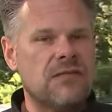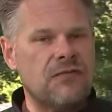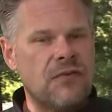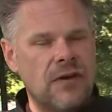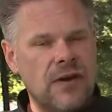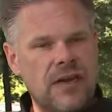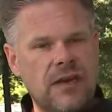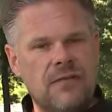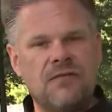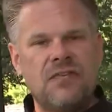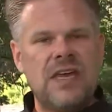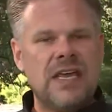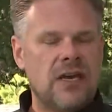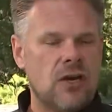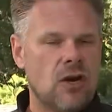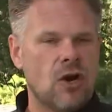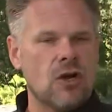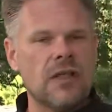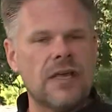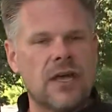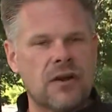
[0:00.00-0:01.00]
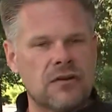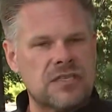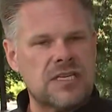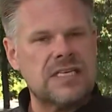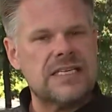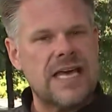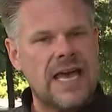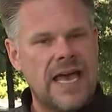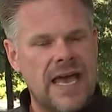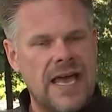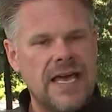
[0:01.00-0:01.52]
feet earlier
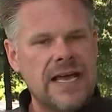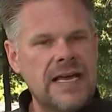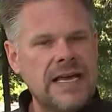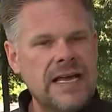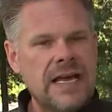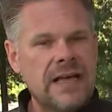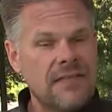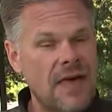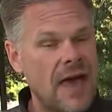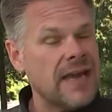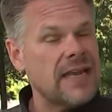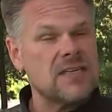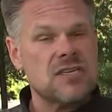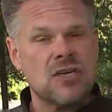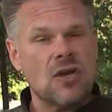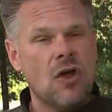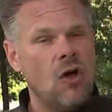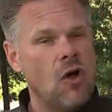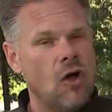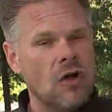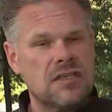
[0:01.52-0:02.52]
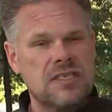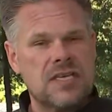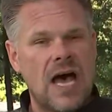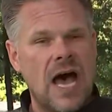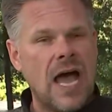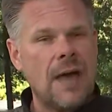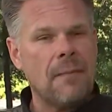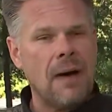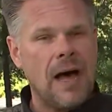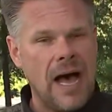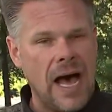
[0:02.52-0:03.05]
today, that is an all
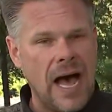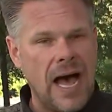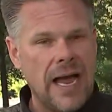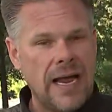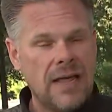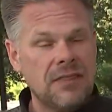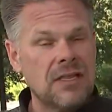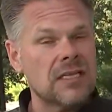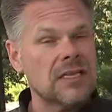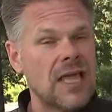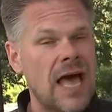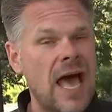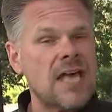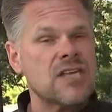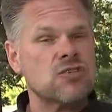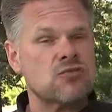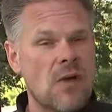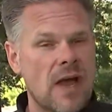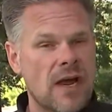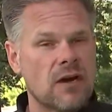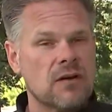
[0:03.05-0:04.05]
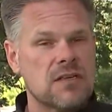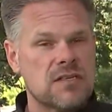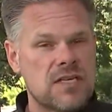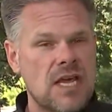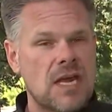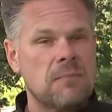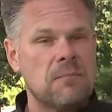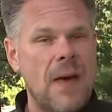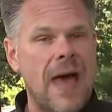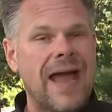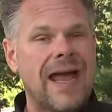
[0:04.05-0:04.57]
time high, the last record
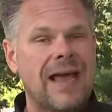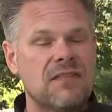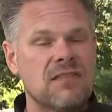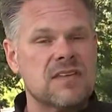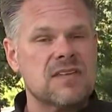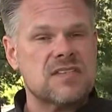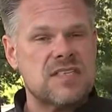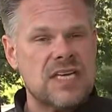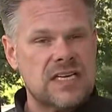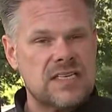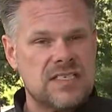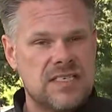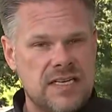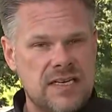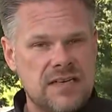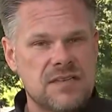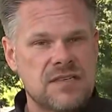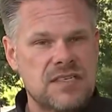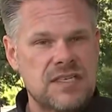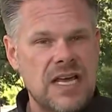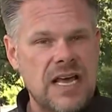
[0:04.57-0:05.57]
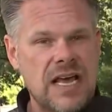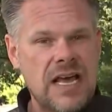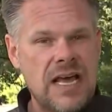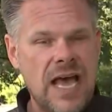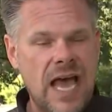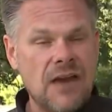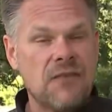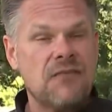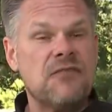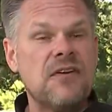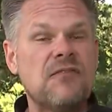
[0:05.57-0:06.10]
set back in the 60s
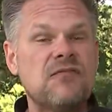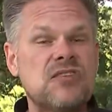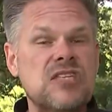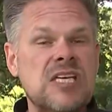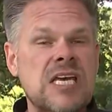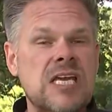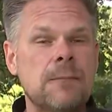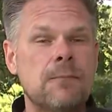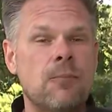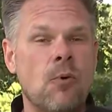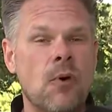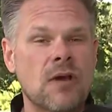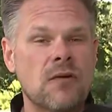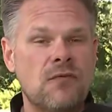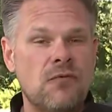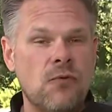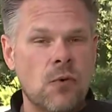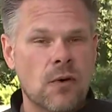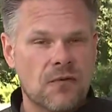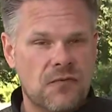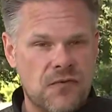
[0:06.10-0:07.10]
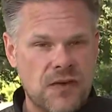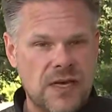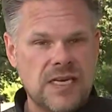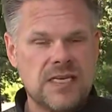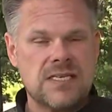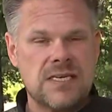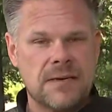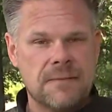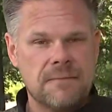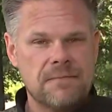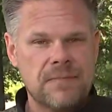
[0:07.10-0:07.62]
at 15.4
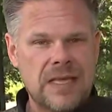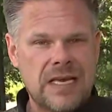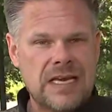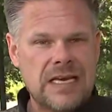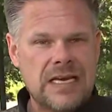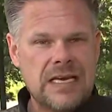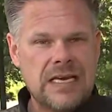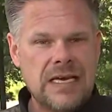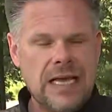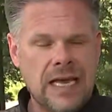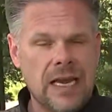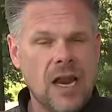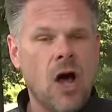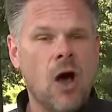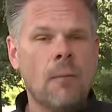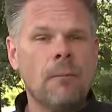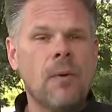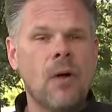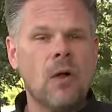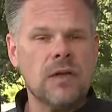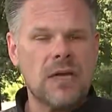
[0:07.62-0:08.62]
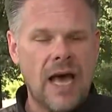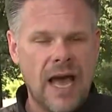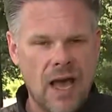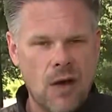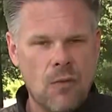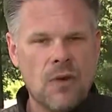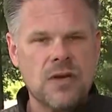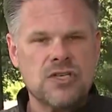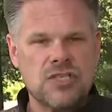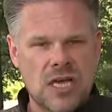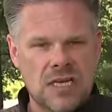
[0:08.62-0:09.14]
feet. In Humboldt,
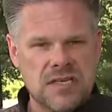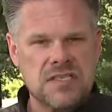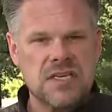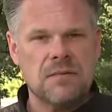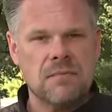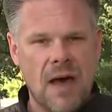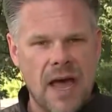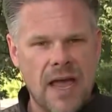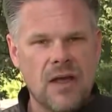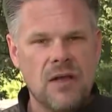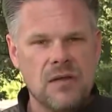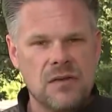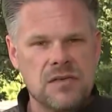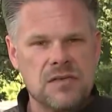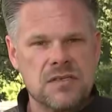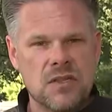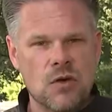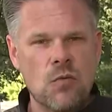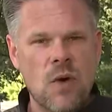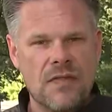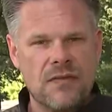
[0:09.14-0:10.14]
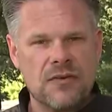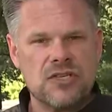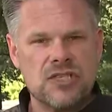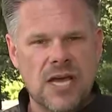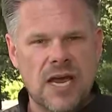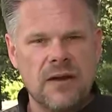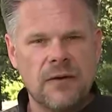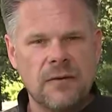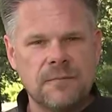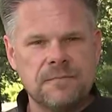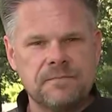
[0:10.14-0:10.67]
Iowa, Justin Michaels, The Weather
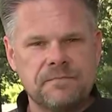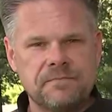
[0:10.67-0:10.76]
Channel.